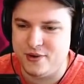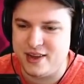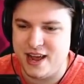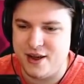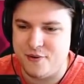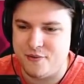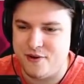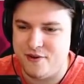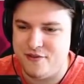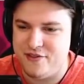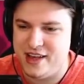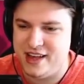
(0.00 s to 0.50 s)

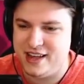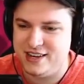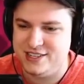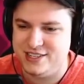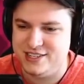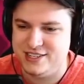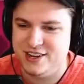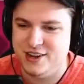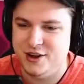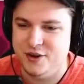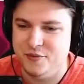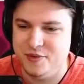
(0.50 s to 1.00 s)
get
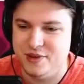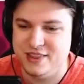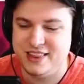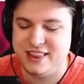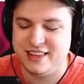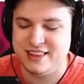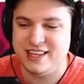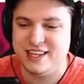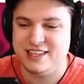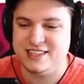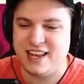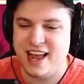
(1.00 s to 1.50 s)
revenge, though.
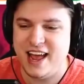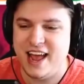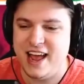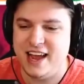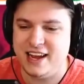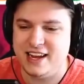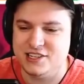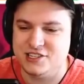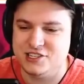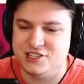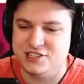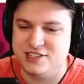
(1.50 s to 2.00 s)
But this
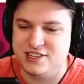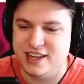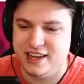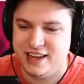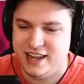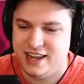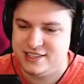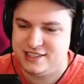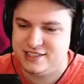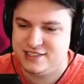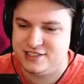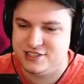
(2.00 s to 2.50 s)
egg is just like...
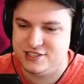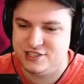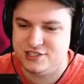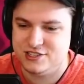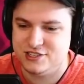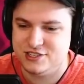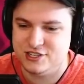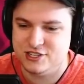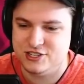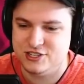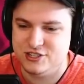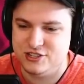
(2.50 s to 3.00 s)
It's just...
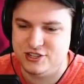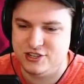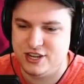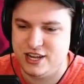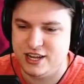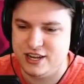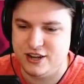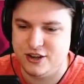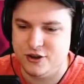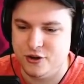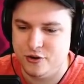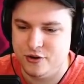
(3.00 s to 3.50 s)
just you
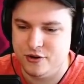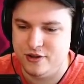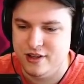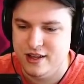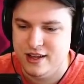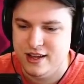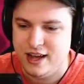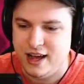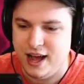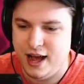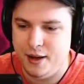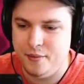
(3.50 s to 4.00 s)
can go...
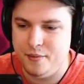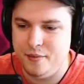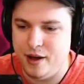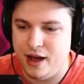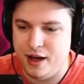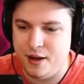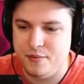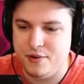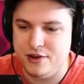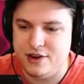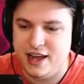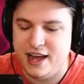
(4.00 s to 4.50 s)
I'm,
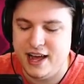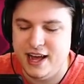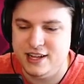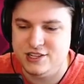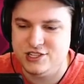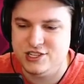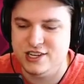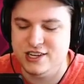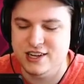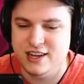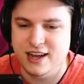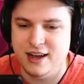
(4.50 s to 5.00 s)
I'm going to
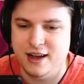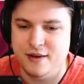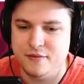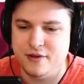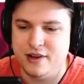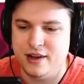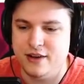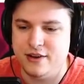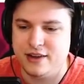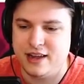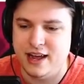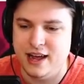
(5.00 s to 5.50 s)
hatch it. I'm,
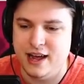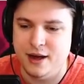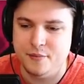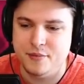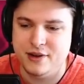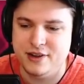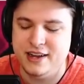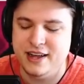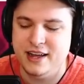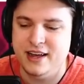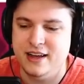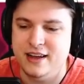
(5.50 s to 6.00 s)
okay, I'm
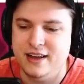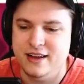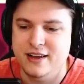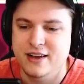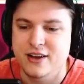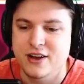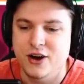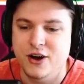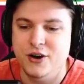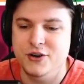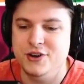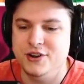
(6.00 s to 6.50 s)
gonna hatch
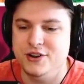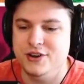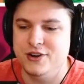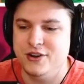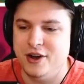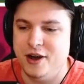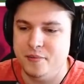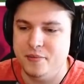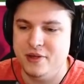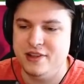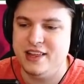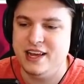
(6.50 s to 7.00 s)
it. Oh no no no!
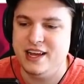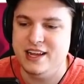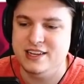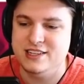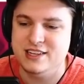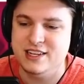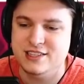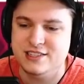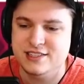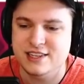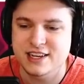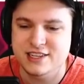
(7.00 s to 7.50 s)
I'm not
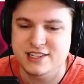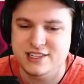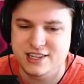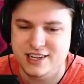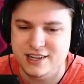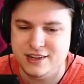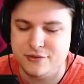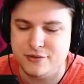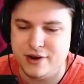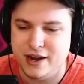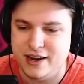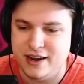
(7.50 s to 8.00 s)
hatching
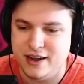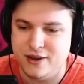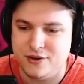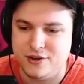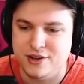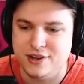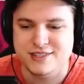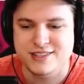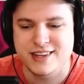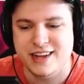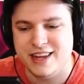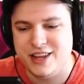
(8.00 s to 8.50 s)
it right now
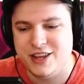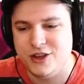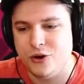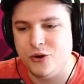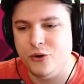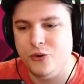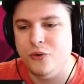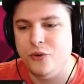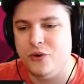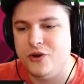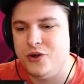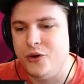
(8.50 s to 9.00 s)
because like
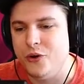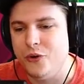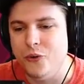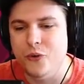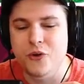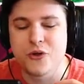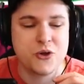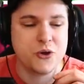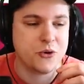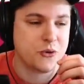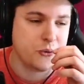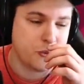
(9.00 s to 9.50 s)
you're you're
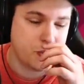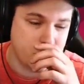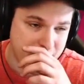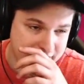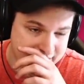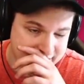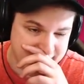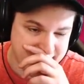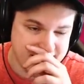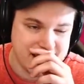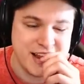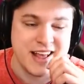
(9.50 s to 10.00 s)
you're
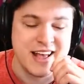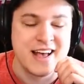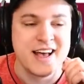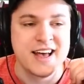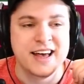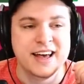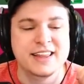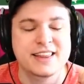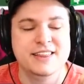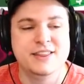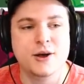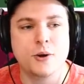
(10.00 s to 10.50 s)
winning
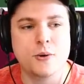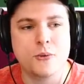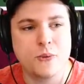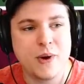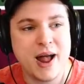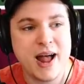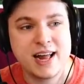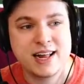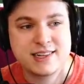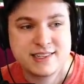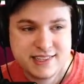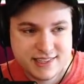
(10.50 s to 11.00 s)
the
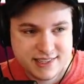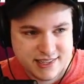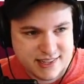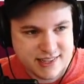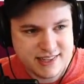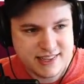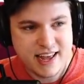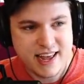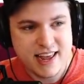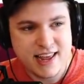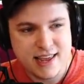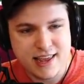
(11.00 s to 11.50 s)
rat
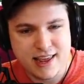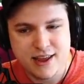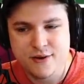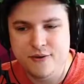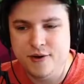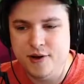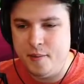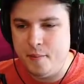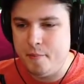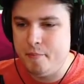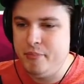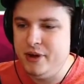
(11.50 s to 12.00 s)
today,
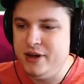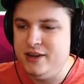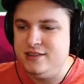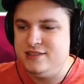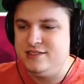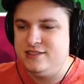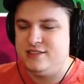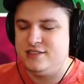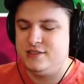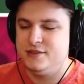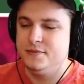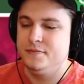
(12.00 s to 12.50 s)
Kira.
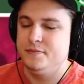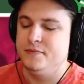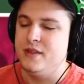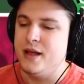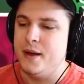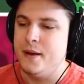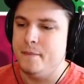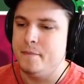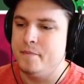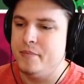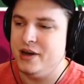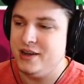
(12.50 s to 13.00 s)
But
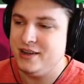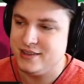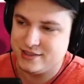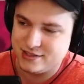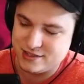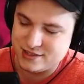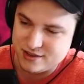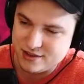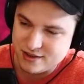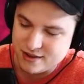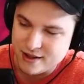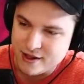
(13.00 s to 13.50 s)

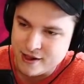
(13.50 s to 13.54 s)
but